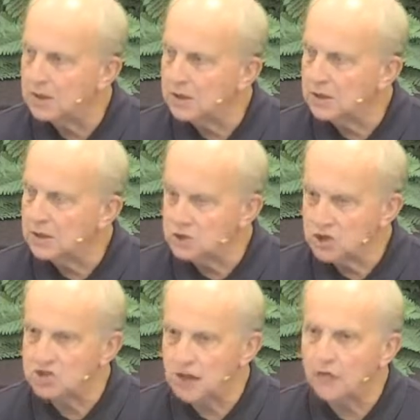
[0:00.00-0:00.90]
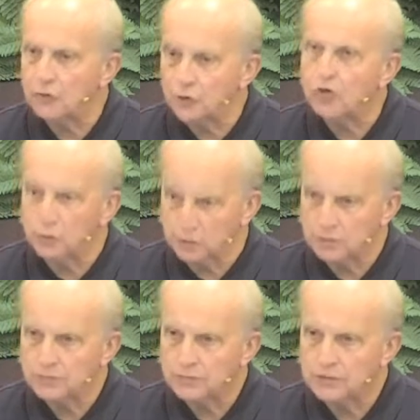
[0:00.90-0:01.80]
is just not true.
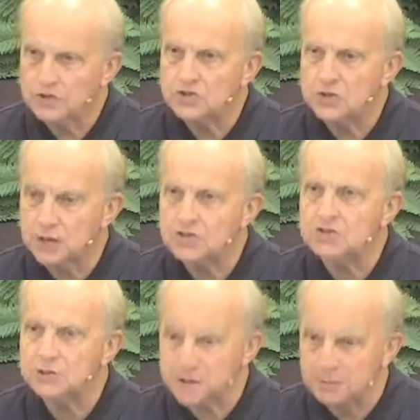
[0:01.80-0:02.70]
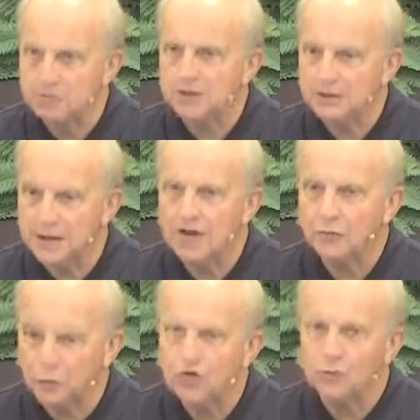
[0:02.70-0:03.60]
It's just simply
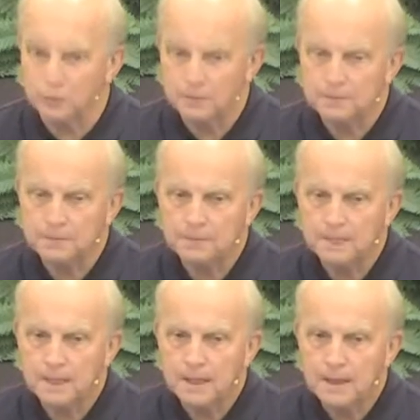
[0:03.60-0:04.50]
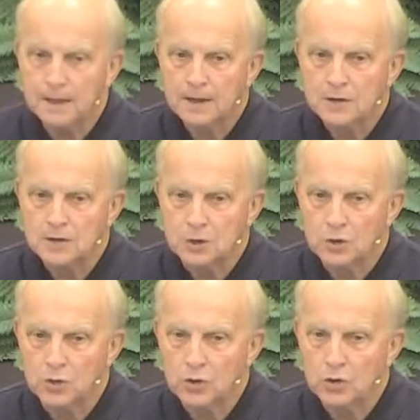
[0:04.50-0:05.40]
not true. So
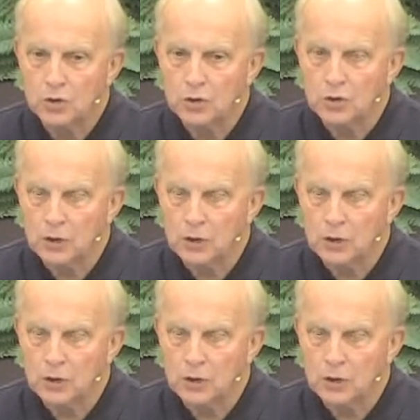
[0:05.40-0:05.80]
we're going to look